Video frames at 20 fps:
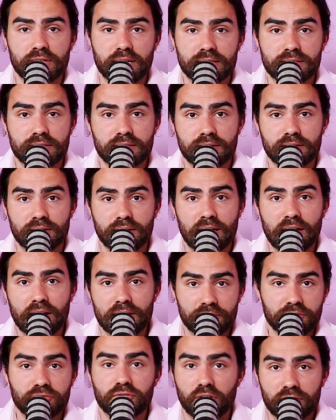United.
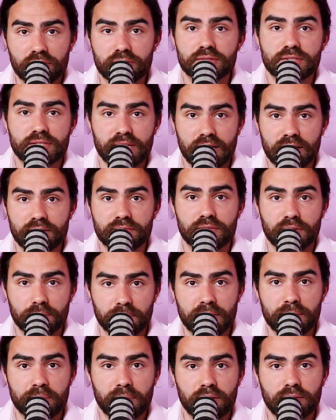You've got to save the
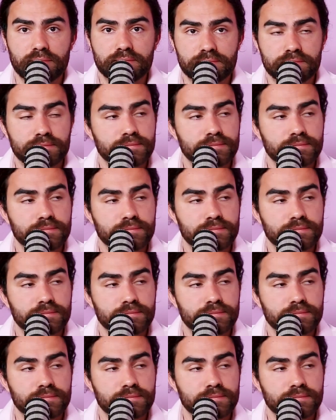people.